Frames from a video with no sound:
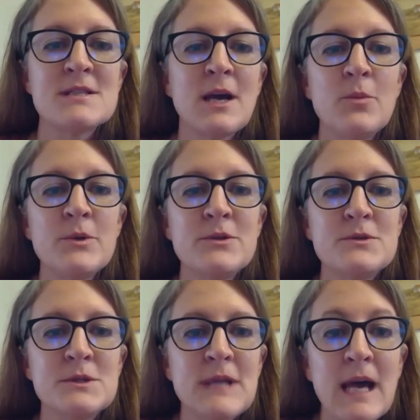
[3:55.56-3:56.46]
to help you
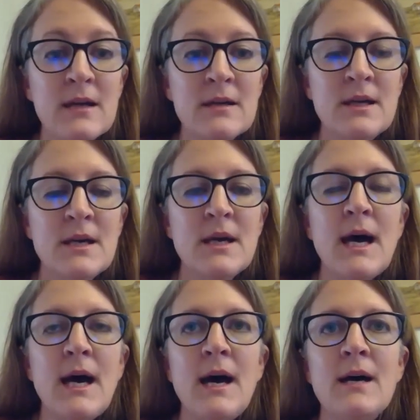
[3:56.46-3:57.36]
do that.
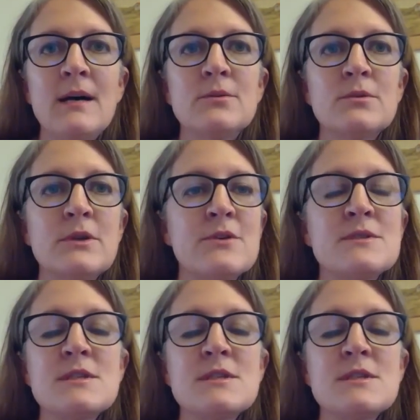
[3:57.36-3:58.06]
Here's